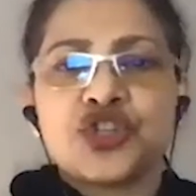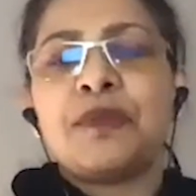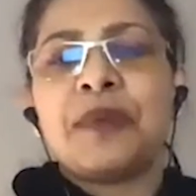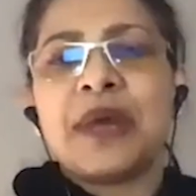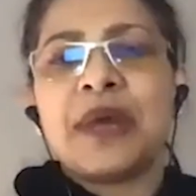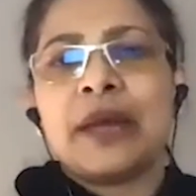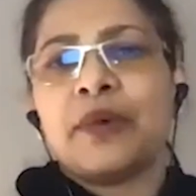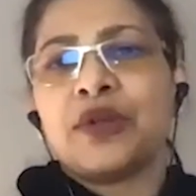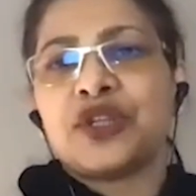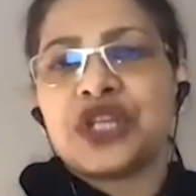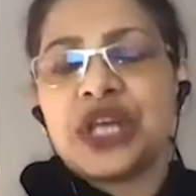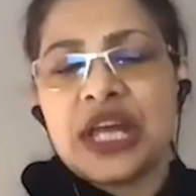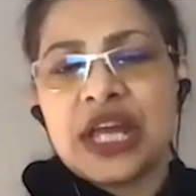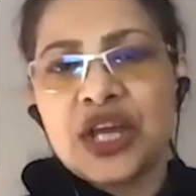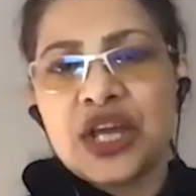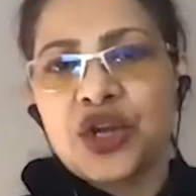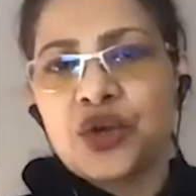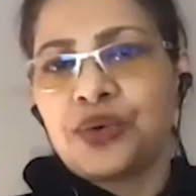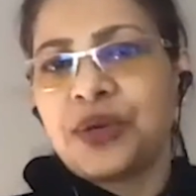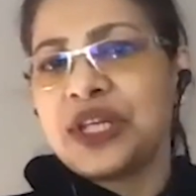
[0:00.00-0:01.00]
be able to
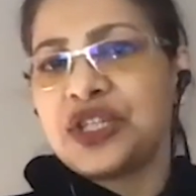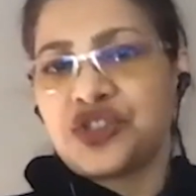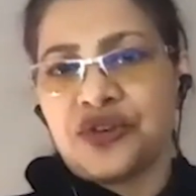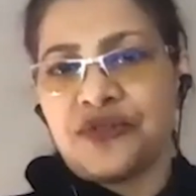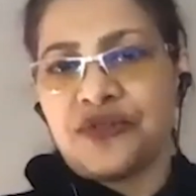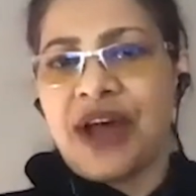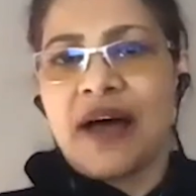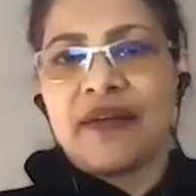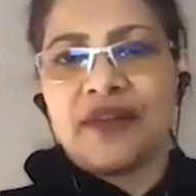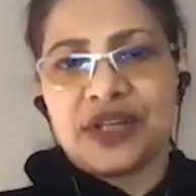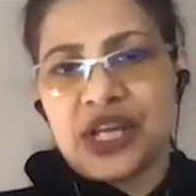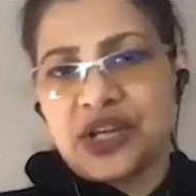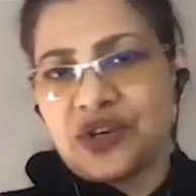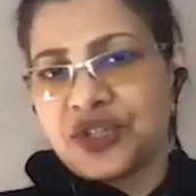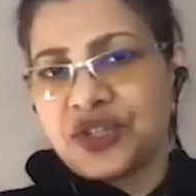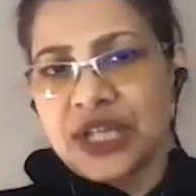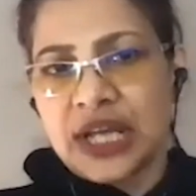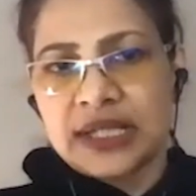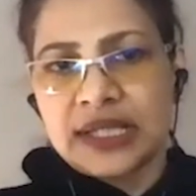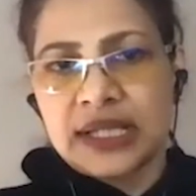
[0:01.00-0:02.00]
increase your validator
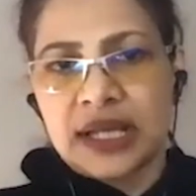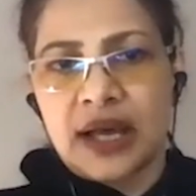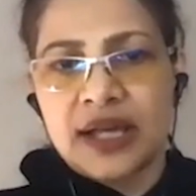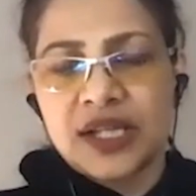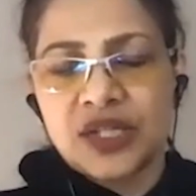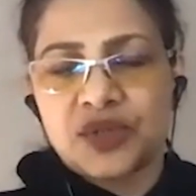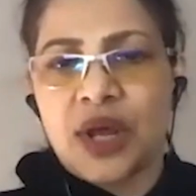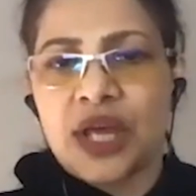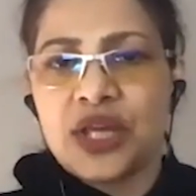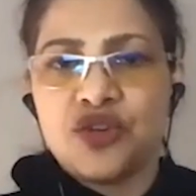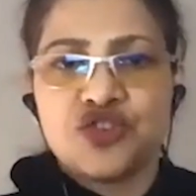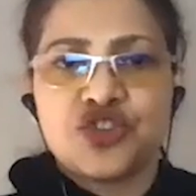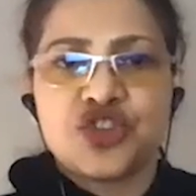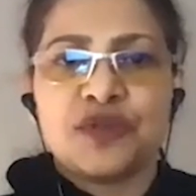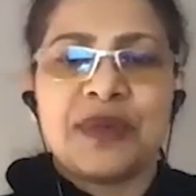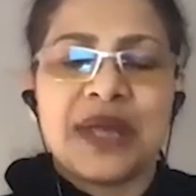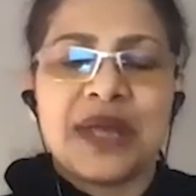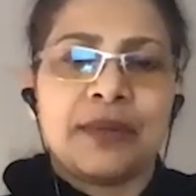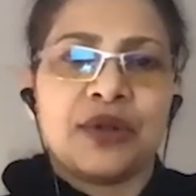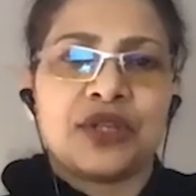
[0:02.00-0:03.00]
set size, right? You should
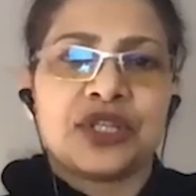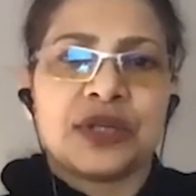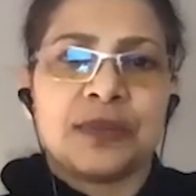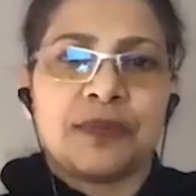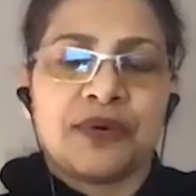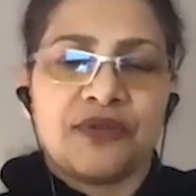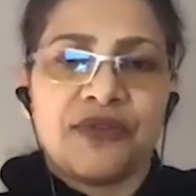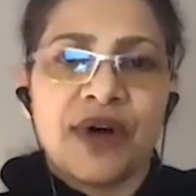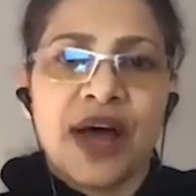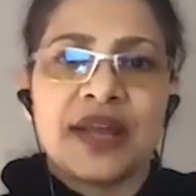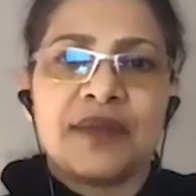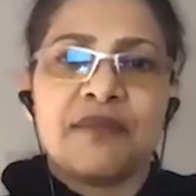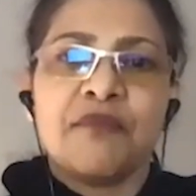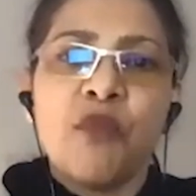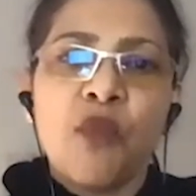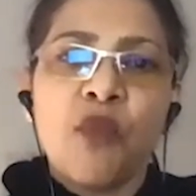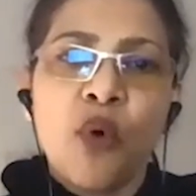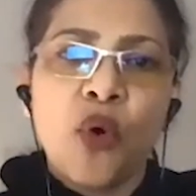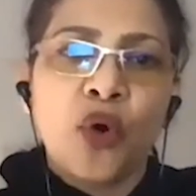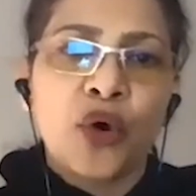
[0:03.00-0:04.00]
be able to provide
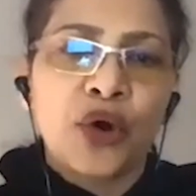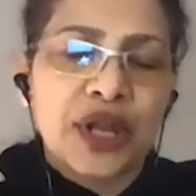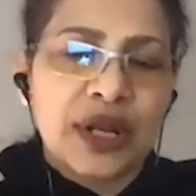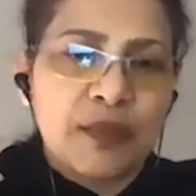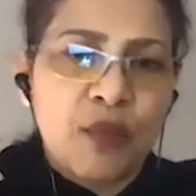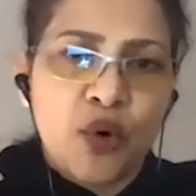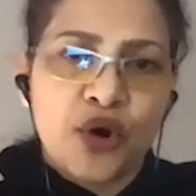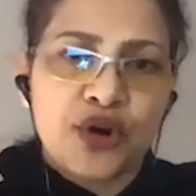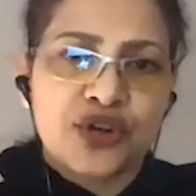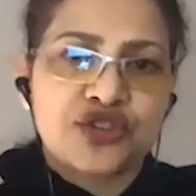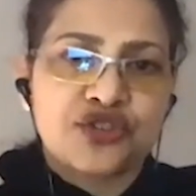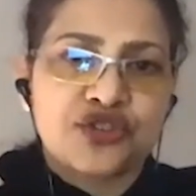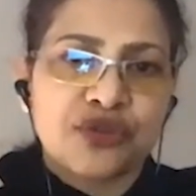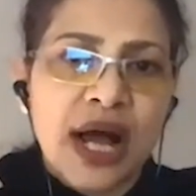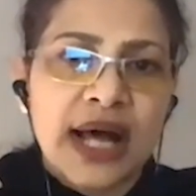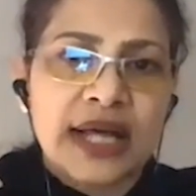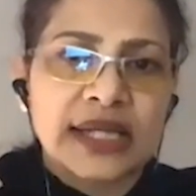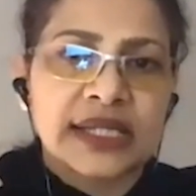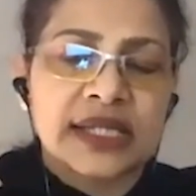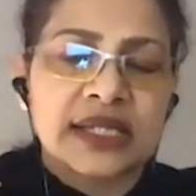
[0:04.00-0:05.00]
more and more
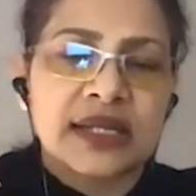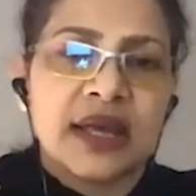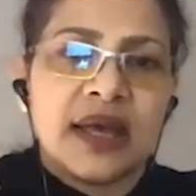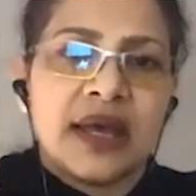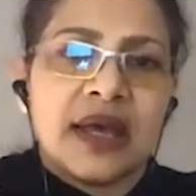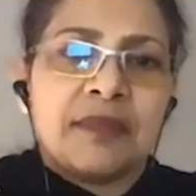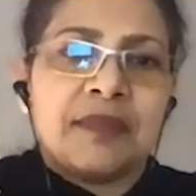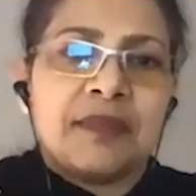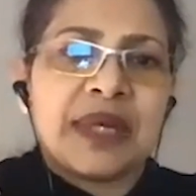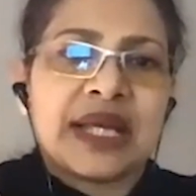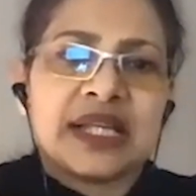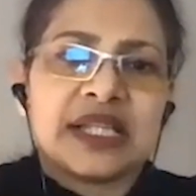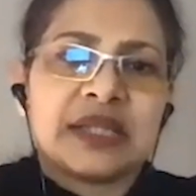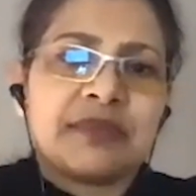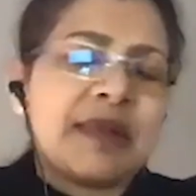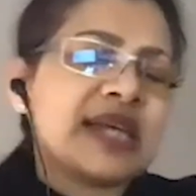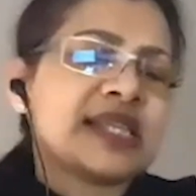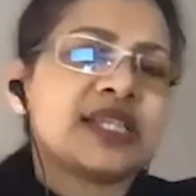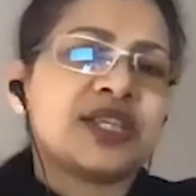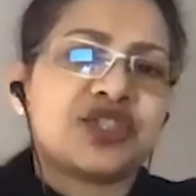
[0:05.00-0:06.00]
trust because
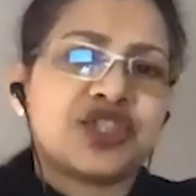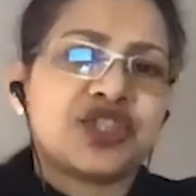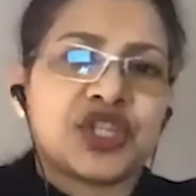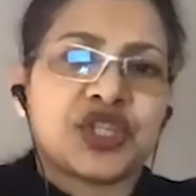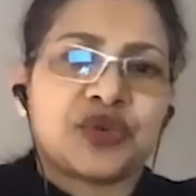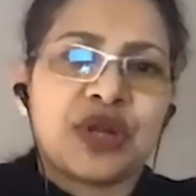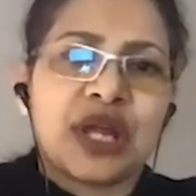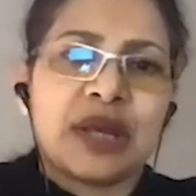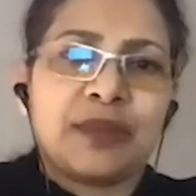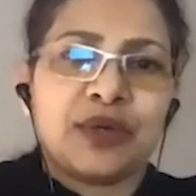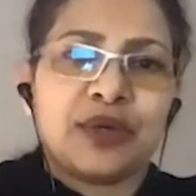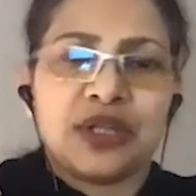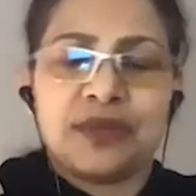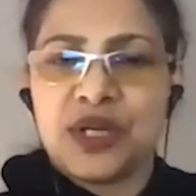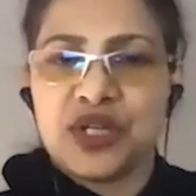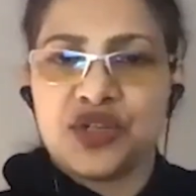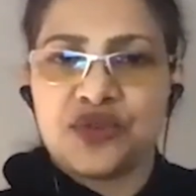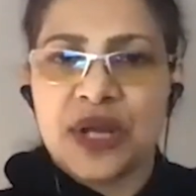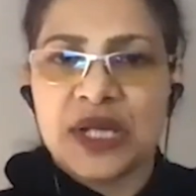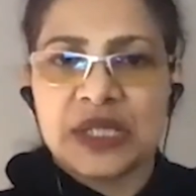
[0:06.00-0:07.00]
messages are able to be
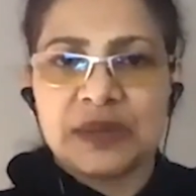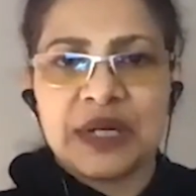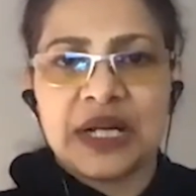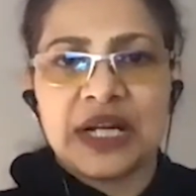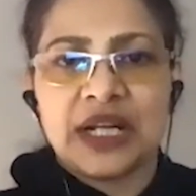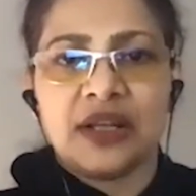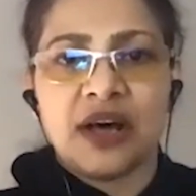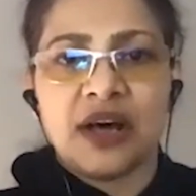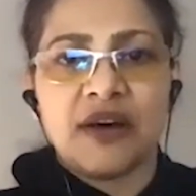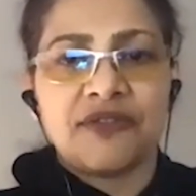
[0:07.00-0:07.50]
transmitted a lot